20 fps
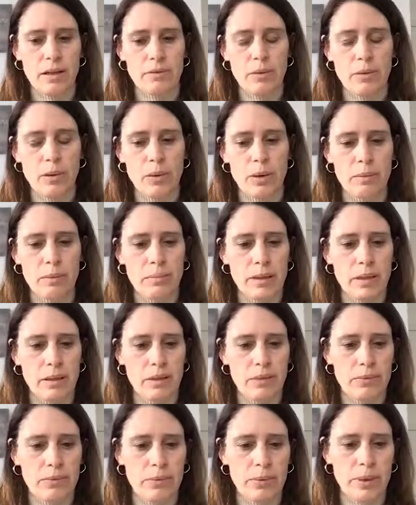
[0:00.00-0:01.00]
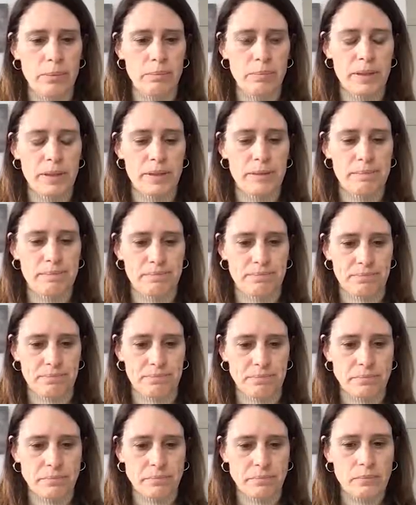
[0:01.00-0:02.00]
30 months of treatment.
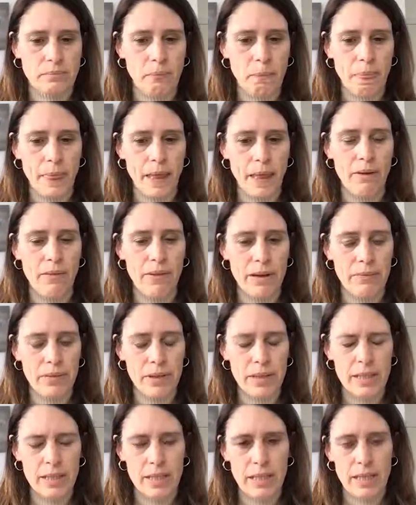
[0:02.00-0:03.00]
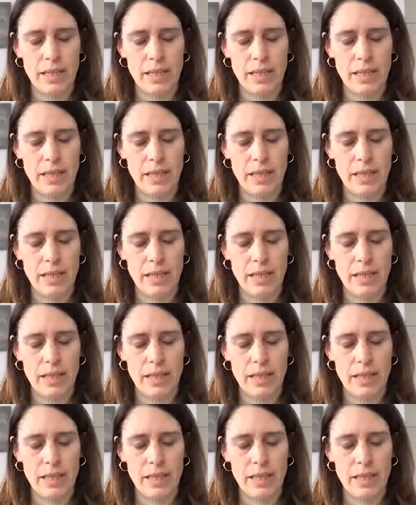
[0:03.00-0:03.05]
However,